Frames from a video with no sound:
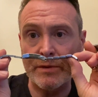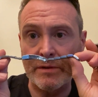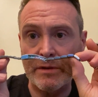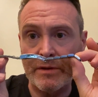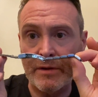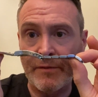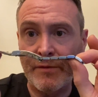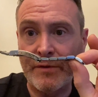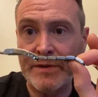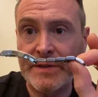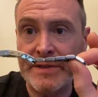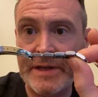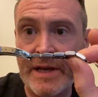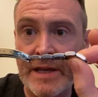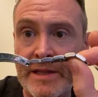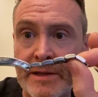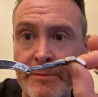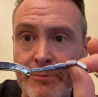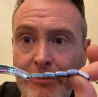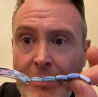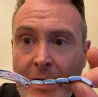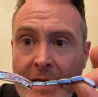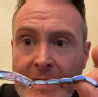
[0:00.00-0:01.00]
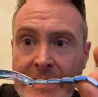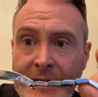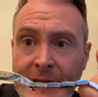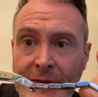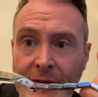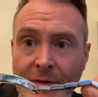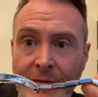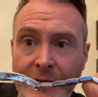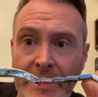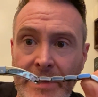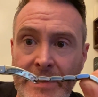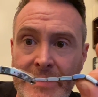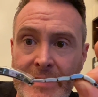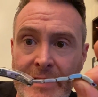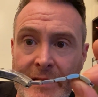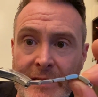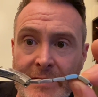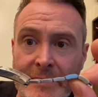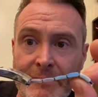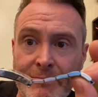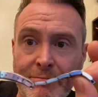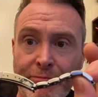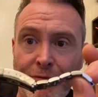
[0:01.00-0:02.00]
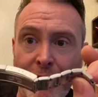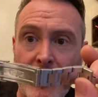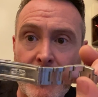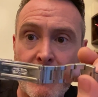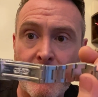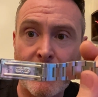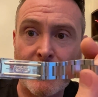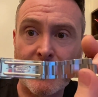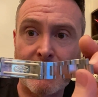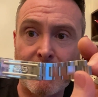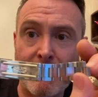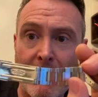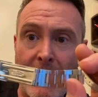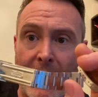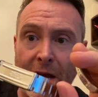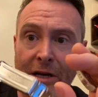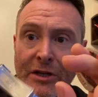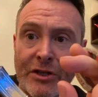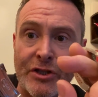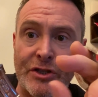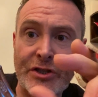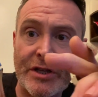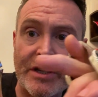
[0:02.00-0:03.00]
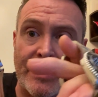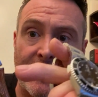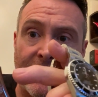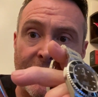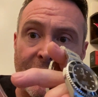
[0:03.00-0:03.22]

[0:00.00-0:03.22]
If you see the bracelet on this, it's pretty much mashed.